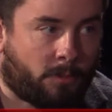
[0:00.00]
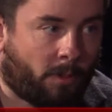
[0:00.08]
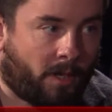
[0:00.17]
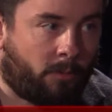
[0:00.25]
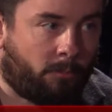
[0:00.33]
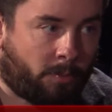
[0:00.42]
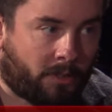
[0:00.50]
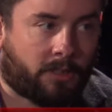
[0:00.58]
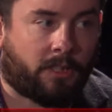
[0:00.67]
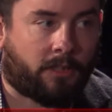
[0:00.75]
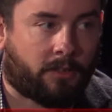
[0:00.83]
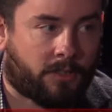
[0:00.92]
about
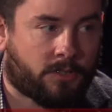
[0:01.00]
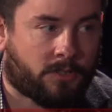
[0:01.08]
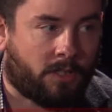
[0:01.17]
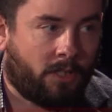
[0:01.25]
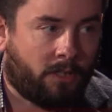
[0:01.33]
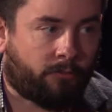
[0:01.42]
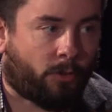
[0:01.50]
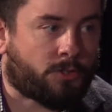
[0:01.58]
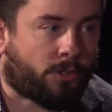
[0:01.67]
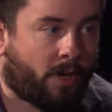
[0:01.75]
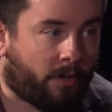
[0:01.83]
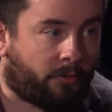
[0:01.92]
building this
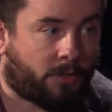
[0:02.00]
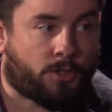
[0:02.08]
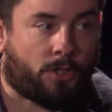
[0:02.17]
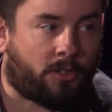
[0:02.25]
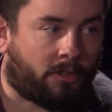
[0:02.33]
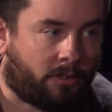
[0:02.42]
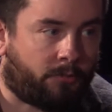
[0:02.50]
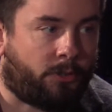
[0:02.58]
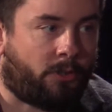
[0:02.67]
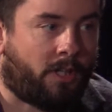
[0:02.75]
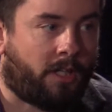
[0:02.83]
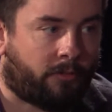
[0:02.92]
photographic journal of
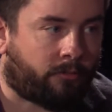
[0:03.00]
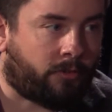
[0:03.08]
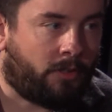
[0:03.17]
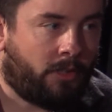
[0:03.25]
your life.